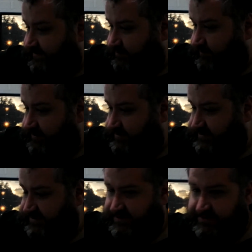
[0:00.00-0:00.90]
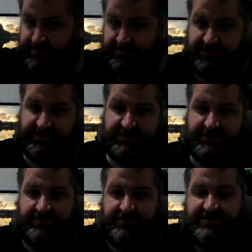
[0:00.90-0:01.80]
pretty good to listen to and just listen
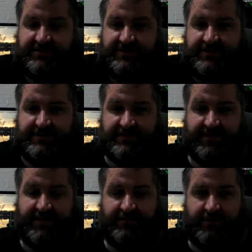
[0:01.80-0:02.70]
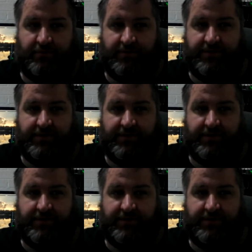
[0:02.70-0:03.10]
to music and things like that when I want to.